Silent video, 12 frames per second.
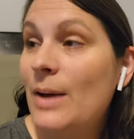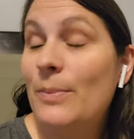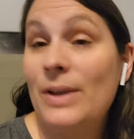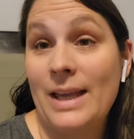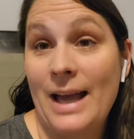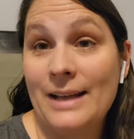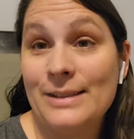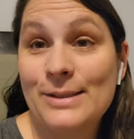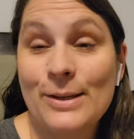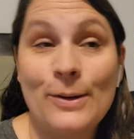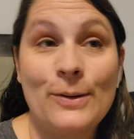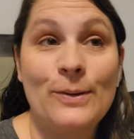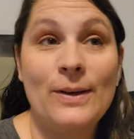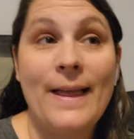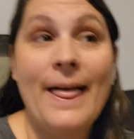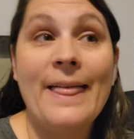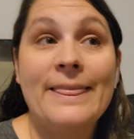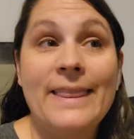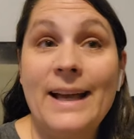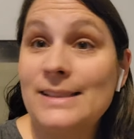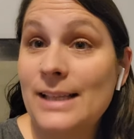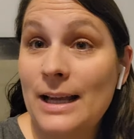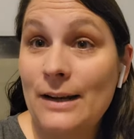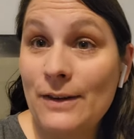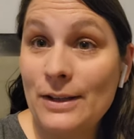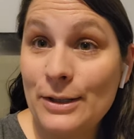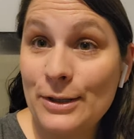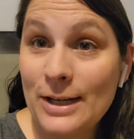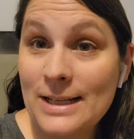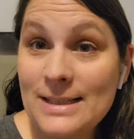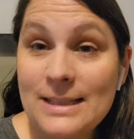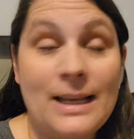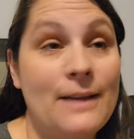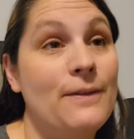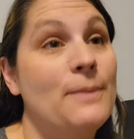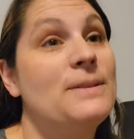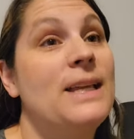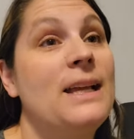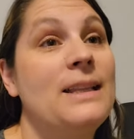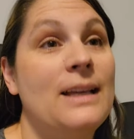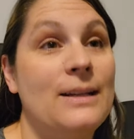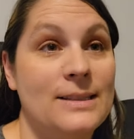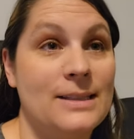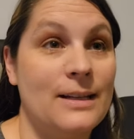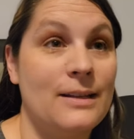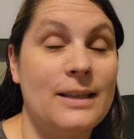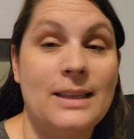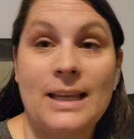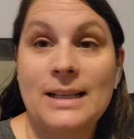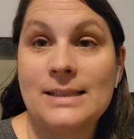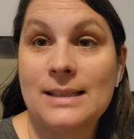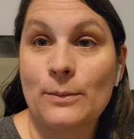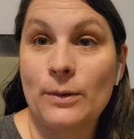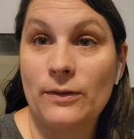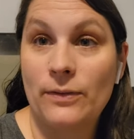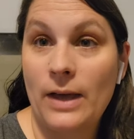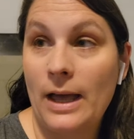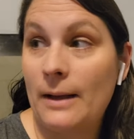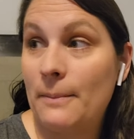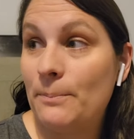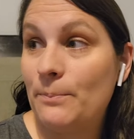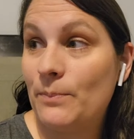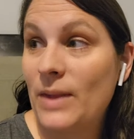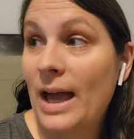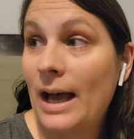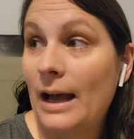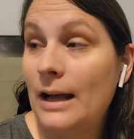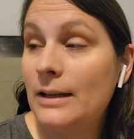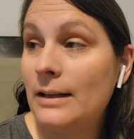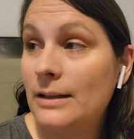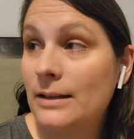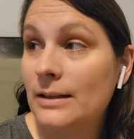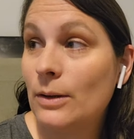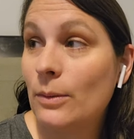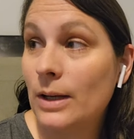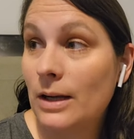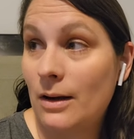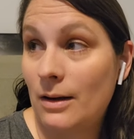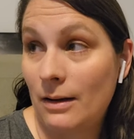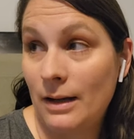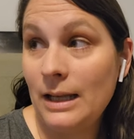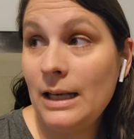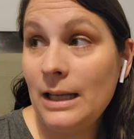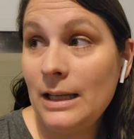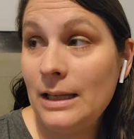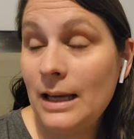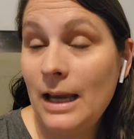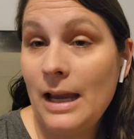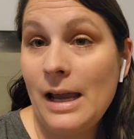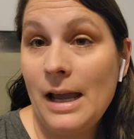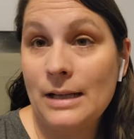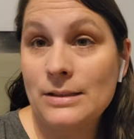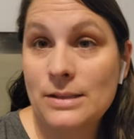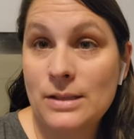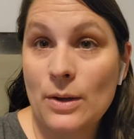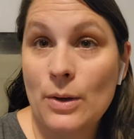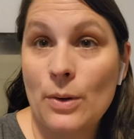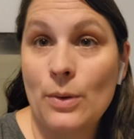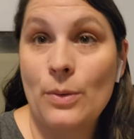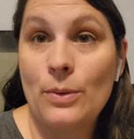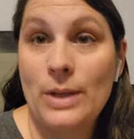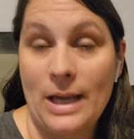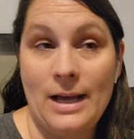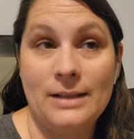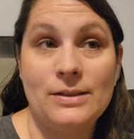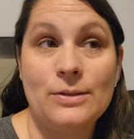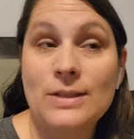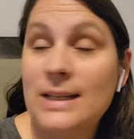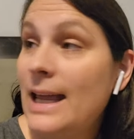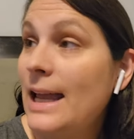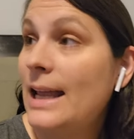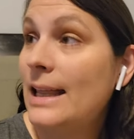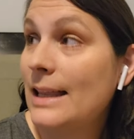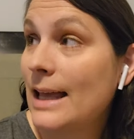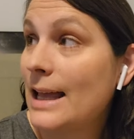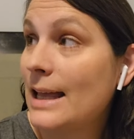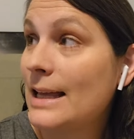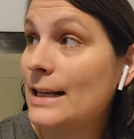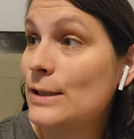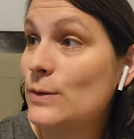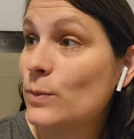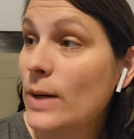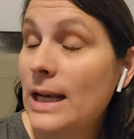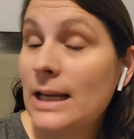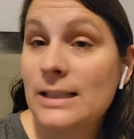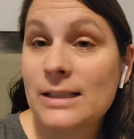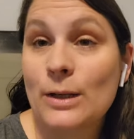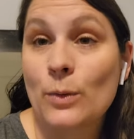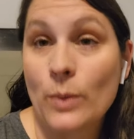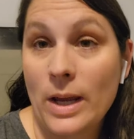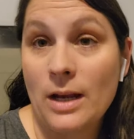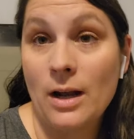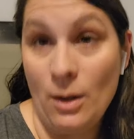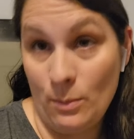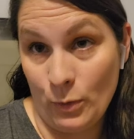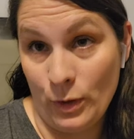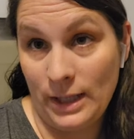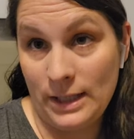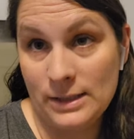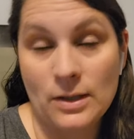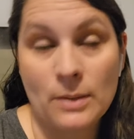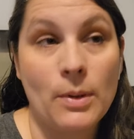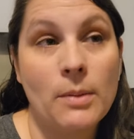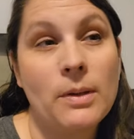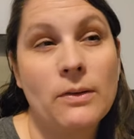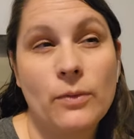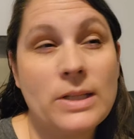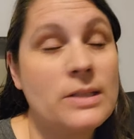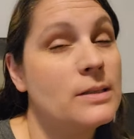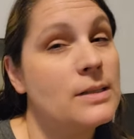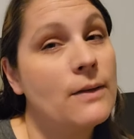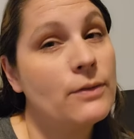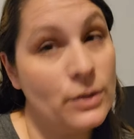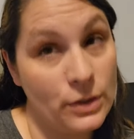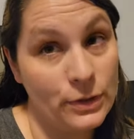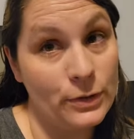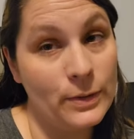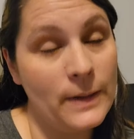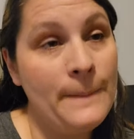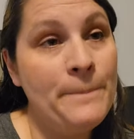But yeah, so that's kind of our little crazy life update. That's kind of the things that we've, um, had going on. And so, yeah, so today, like, it is raining. It's going to rain all morning. So I'm probably gonna have to wait till this afternoon.